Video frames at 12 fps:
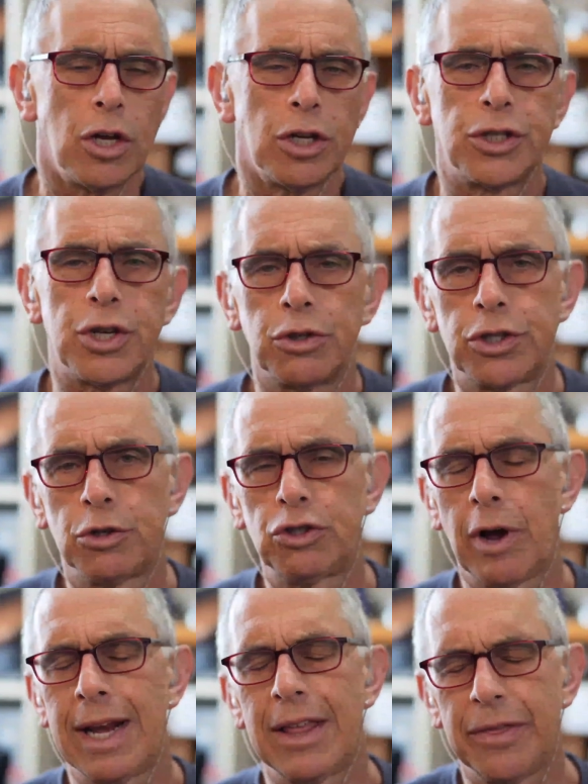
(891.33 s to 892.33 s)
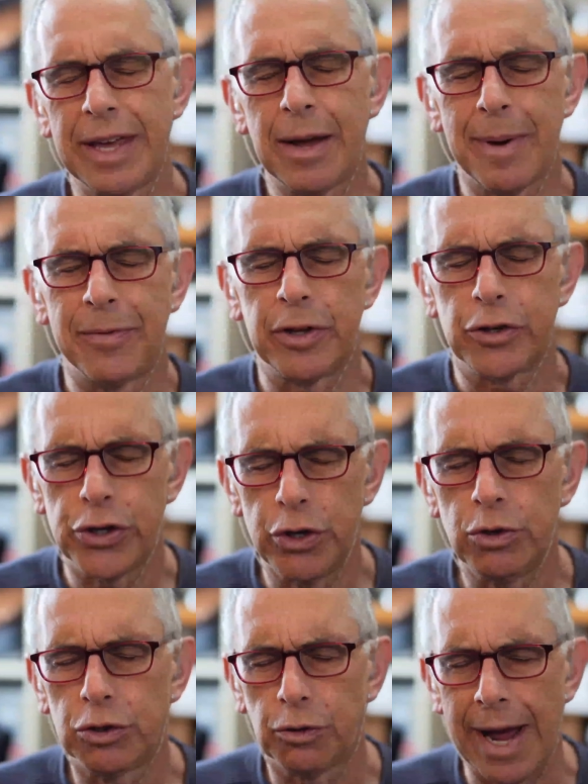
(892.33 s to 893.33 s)
So, so trying to think about this
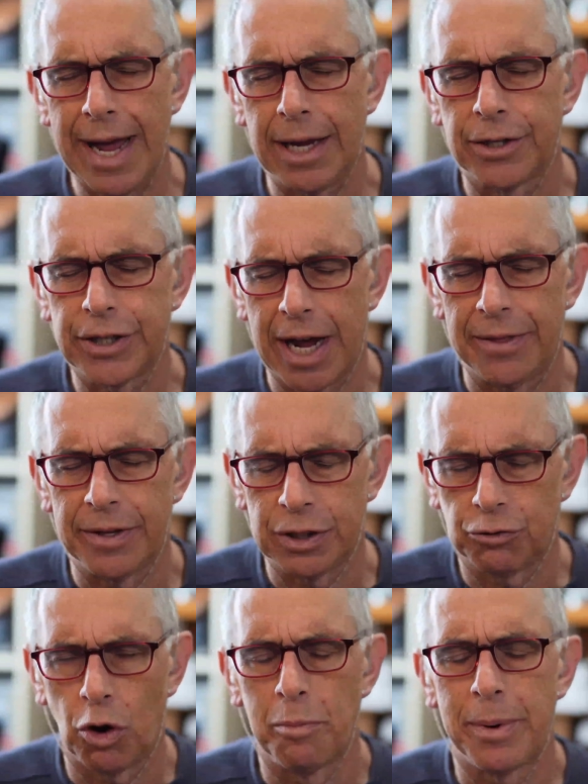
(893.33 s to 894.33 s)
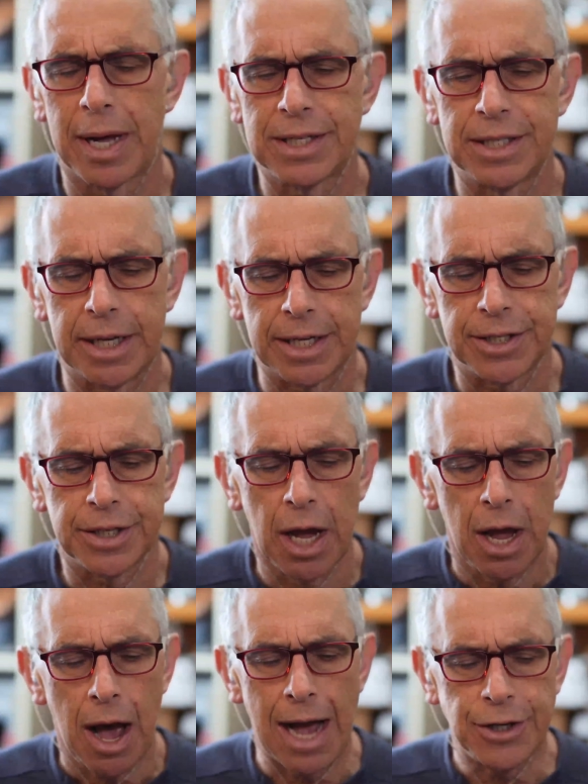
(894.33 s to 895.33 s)
huge range and this robustness,
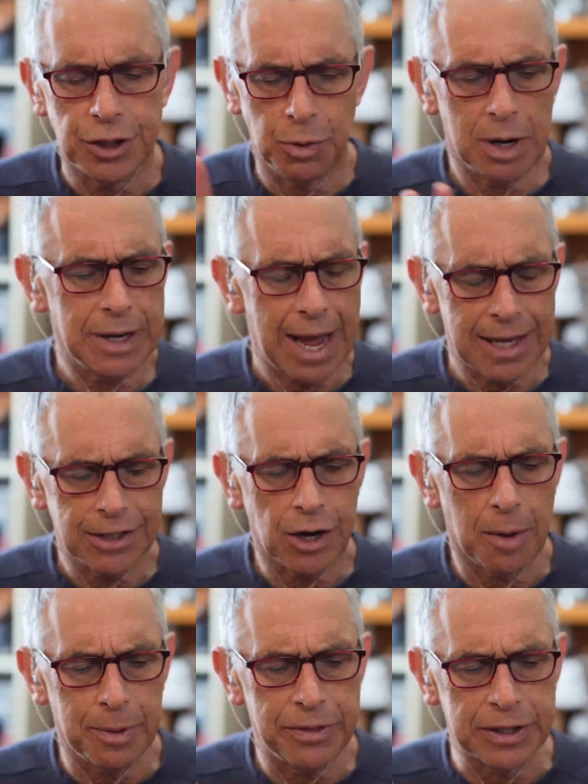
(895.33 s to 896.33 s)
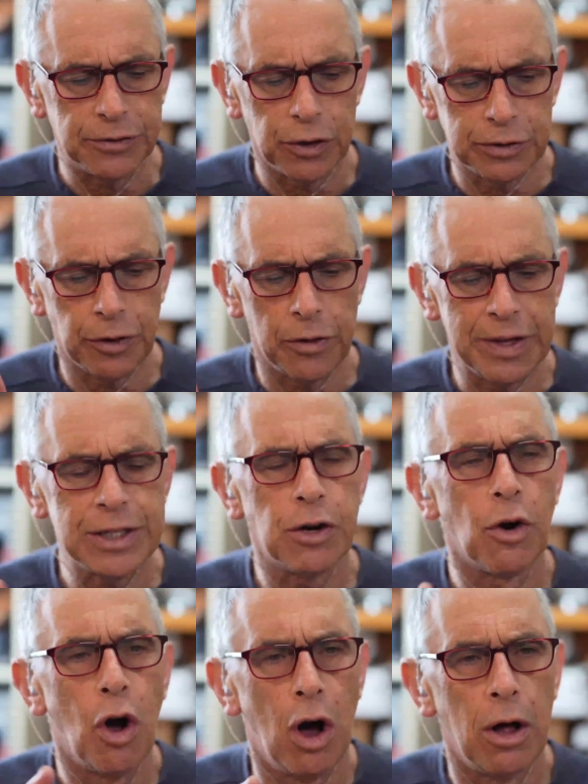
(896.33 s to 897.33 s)
I just want to ask a couple of things. First of all, these are
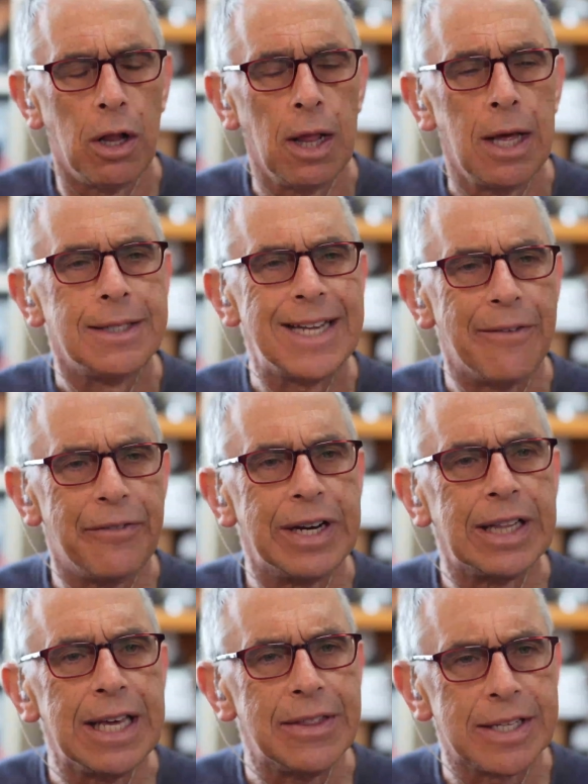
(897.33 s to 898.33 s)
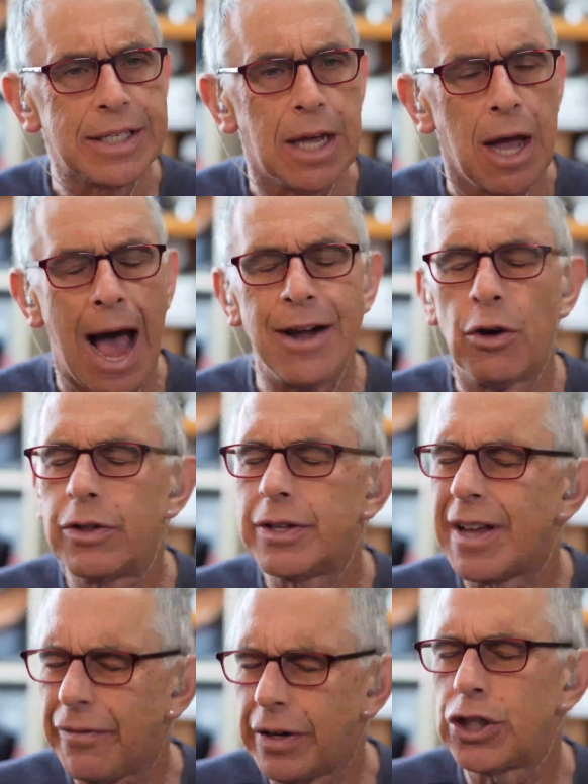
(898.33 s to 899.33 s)
all definitely this. I know the
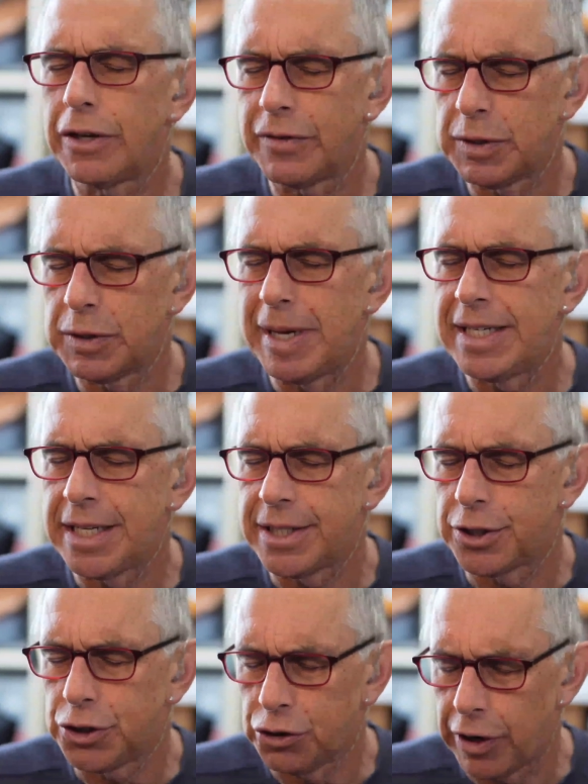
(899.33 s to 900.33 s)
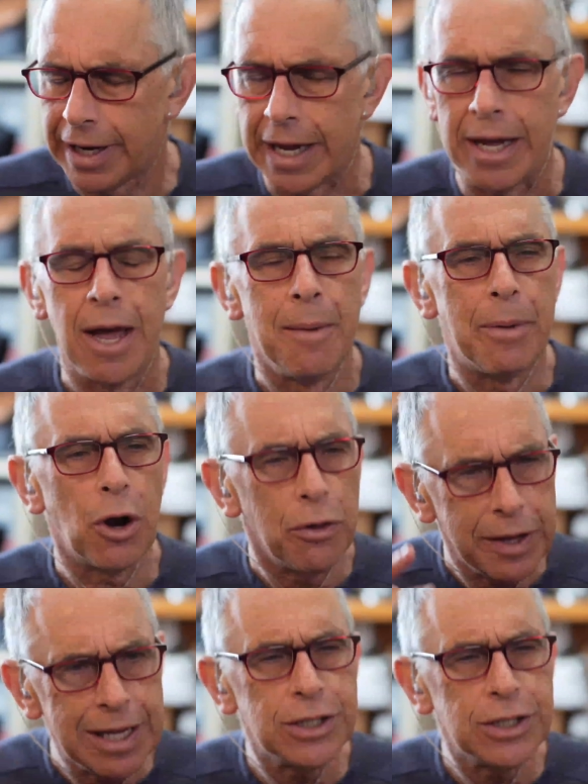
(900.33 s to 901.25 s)
definition of species is tricky, but are these